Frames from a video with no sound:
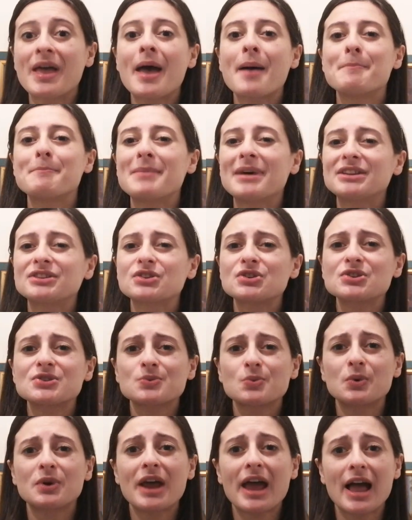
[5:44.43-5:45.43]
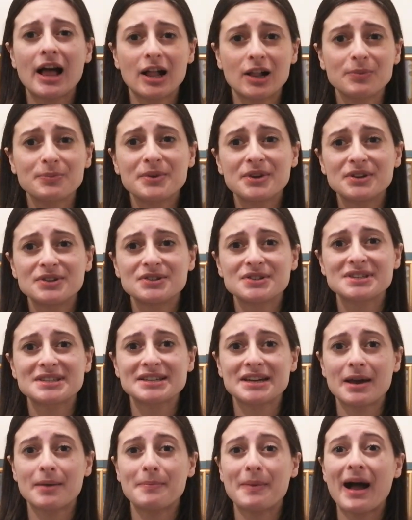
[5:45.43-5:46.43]
Mentors would help you to
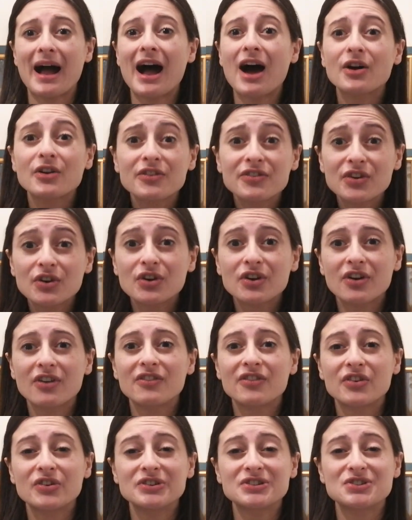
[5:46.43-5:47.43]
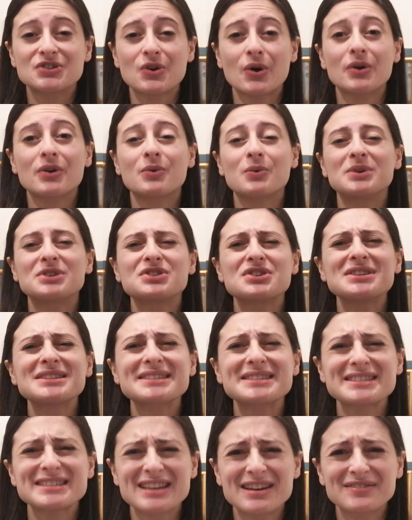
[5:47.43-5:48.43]
step out of your comfort zone, which is
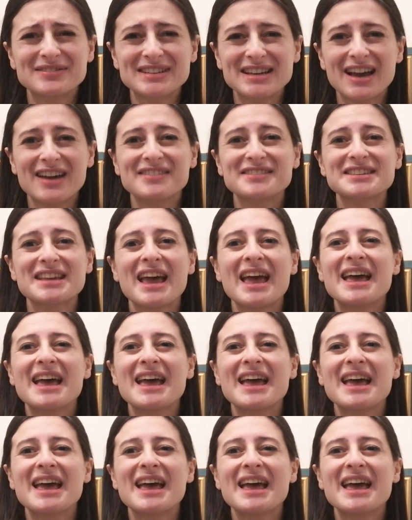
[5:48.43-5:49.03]
sometimes